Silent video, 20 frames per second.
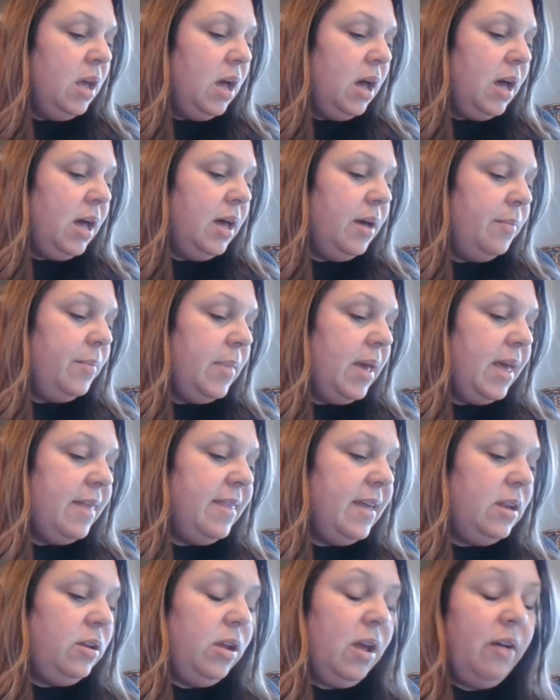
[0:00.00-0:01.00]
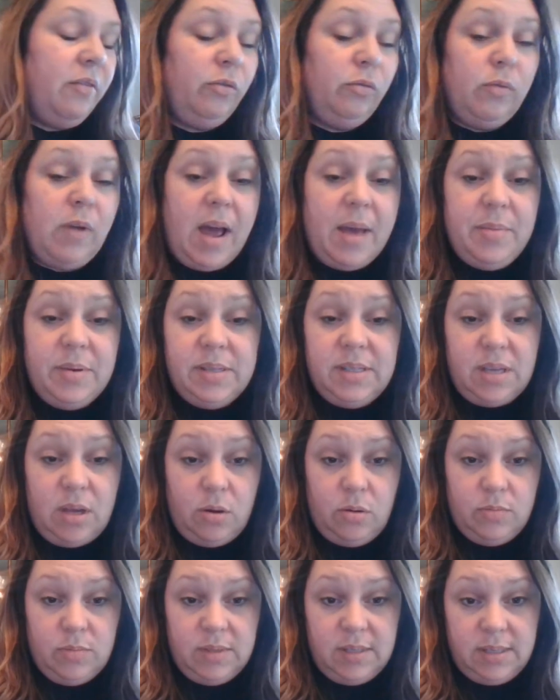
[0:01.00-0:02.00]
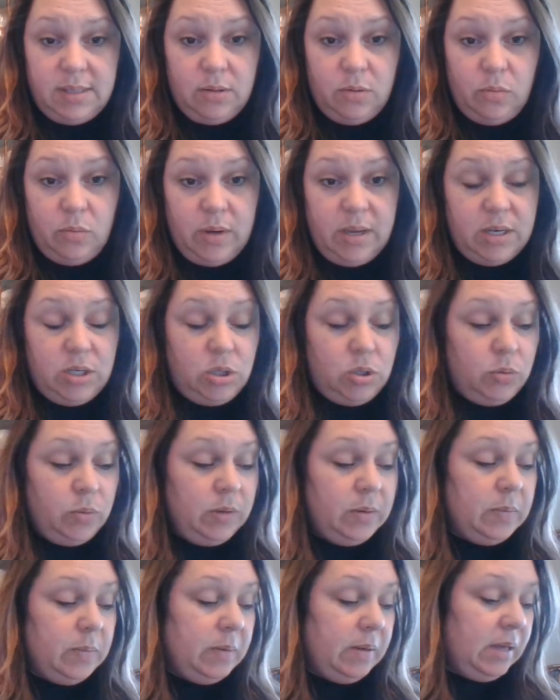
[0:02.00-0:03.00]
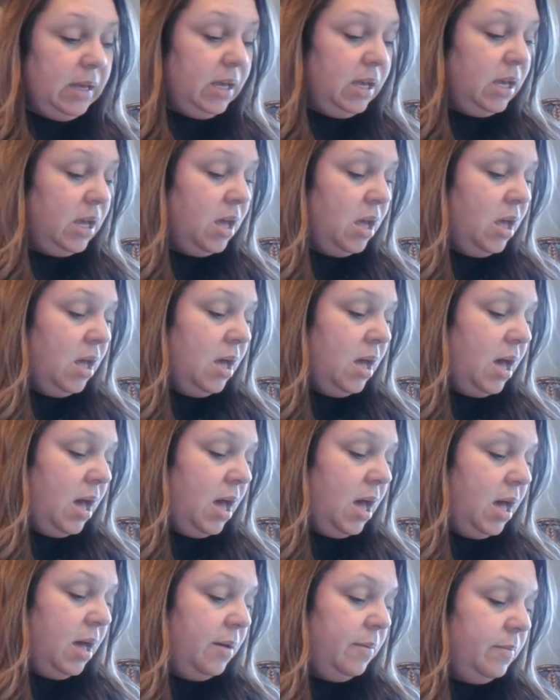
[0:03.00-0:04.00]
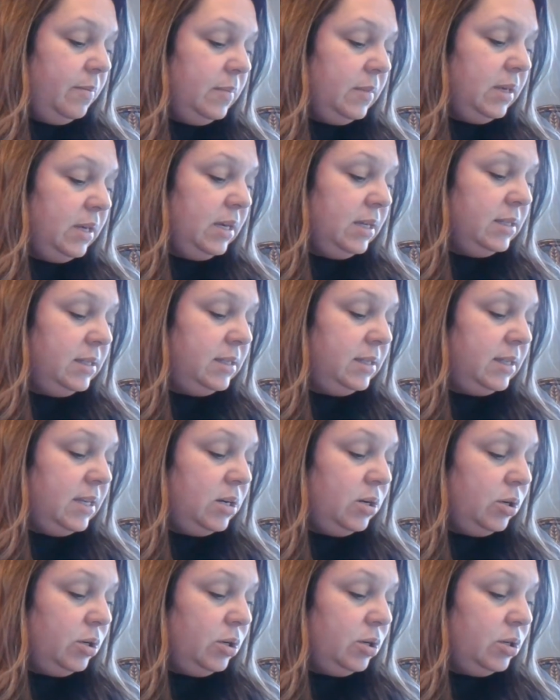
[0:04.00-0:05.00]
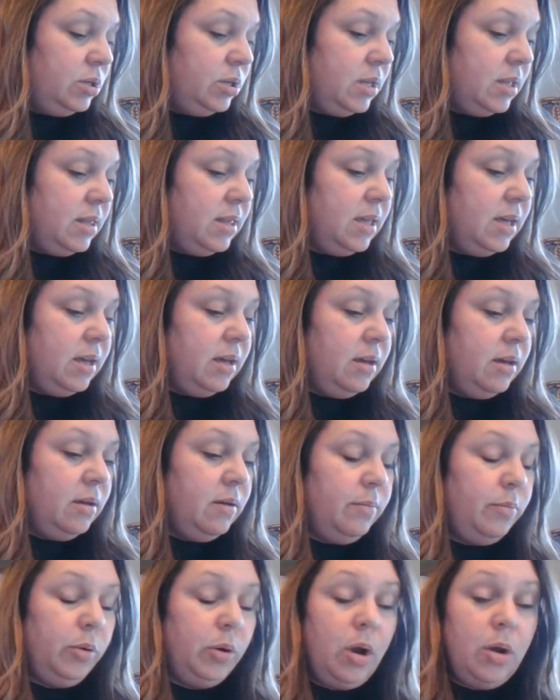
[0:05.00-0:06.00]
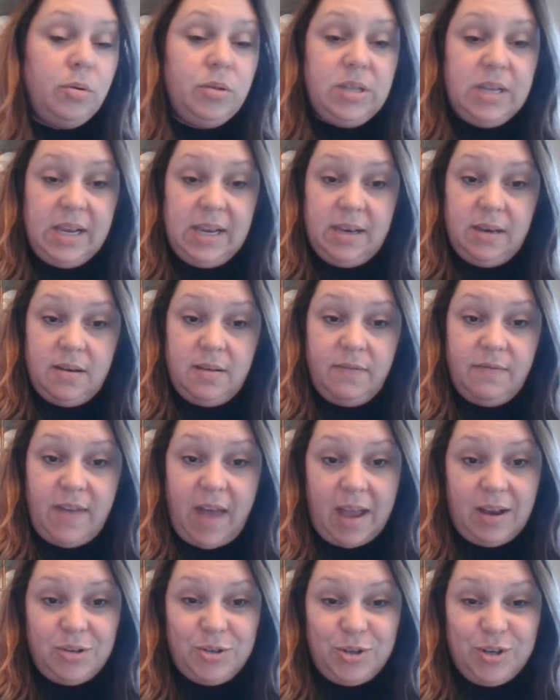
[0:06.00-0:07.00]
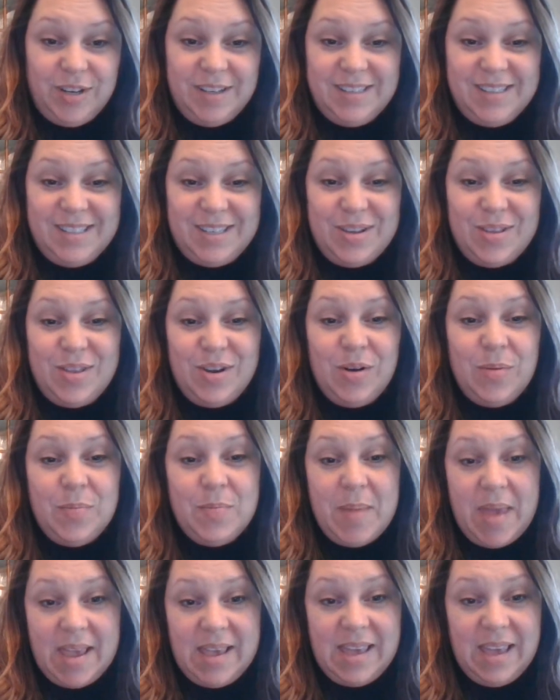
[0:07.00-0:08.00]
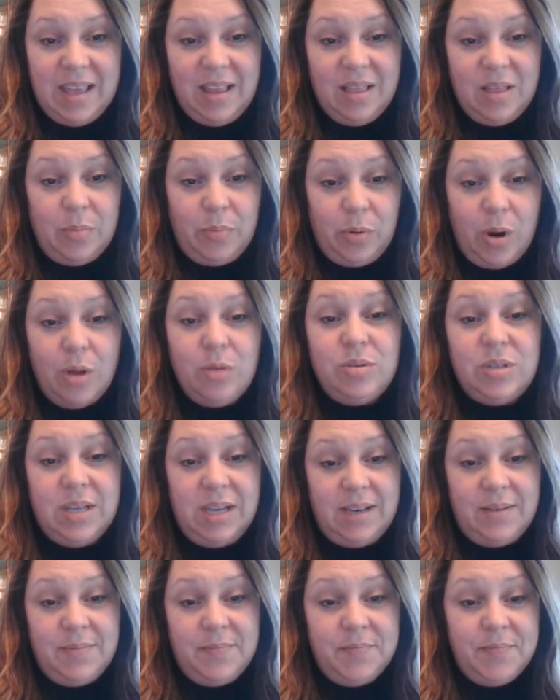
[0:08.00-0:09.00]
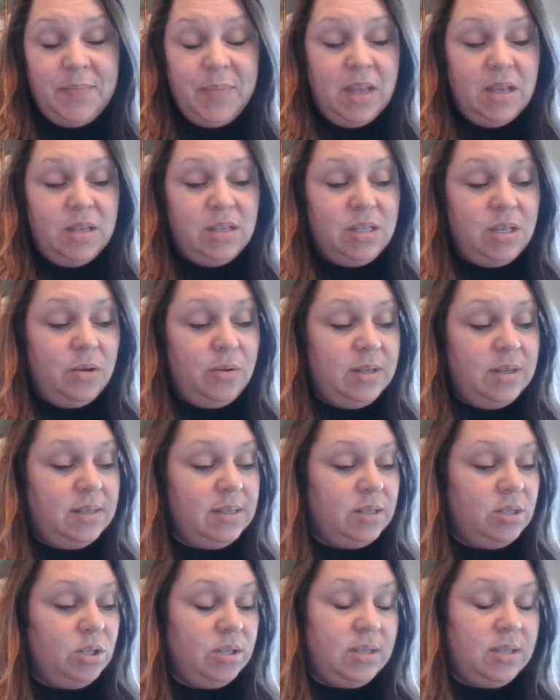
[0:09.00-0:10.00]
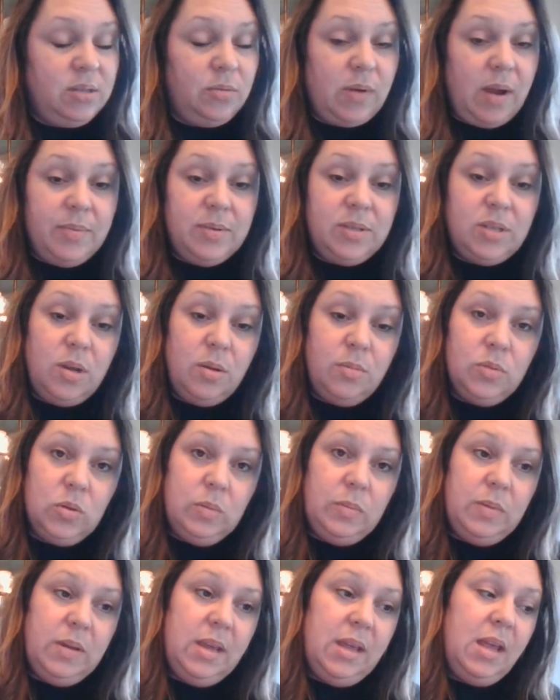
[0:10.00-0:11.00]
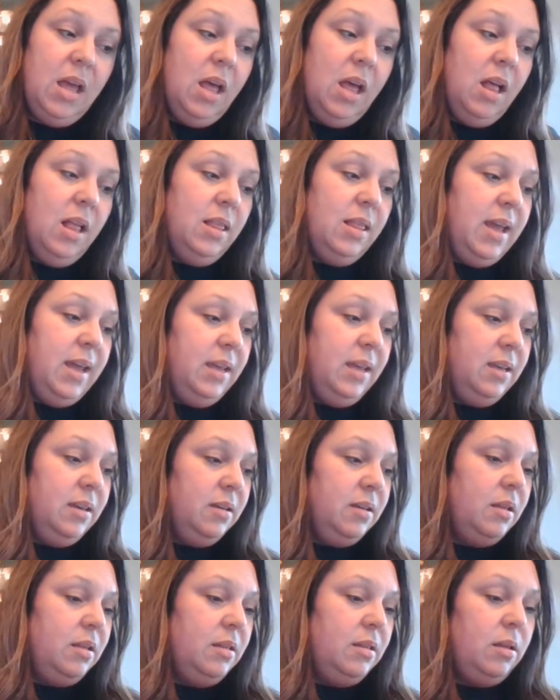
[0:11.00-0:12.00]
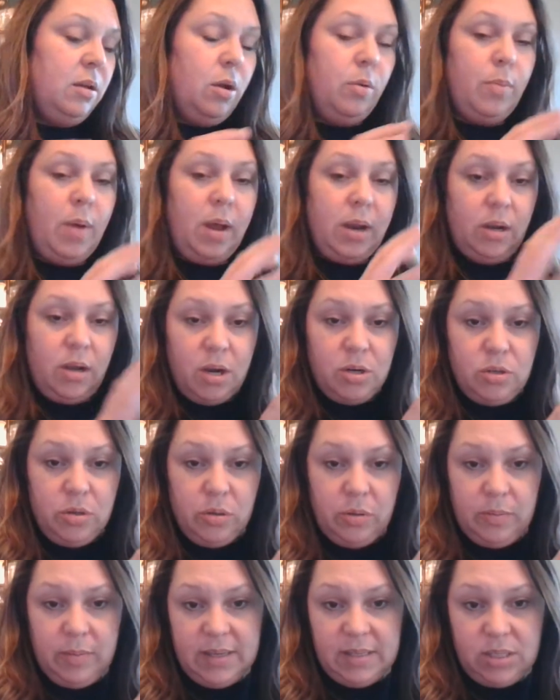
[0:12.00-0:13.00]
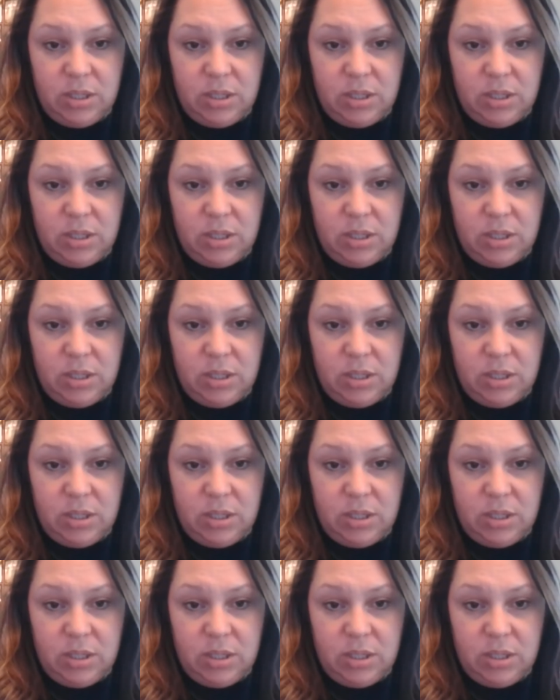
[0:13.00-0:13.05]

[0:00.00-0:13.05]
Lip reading: And then you have ribosomes, which would be considered the protein factories. So they're making the protein. So it's just ribosomes would be like, mitochondria would be a